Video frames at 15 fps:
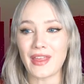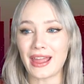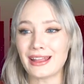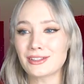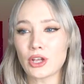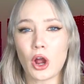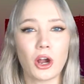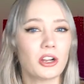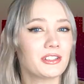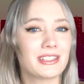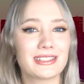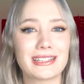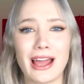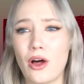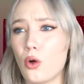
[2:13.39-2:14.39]
that it's hard
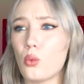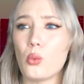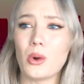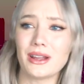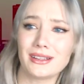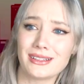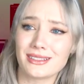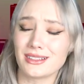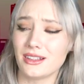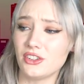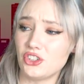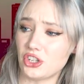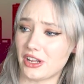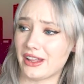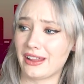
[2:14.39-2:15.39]
to tell what is
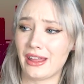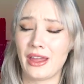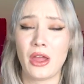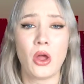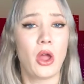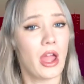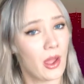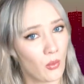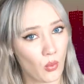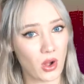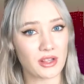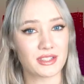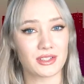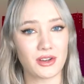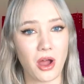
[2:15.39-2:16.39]
legit and
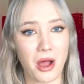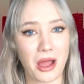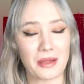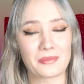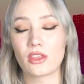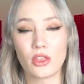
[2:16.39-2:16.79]
what's not.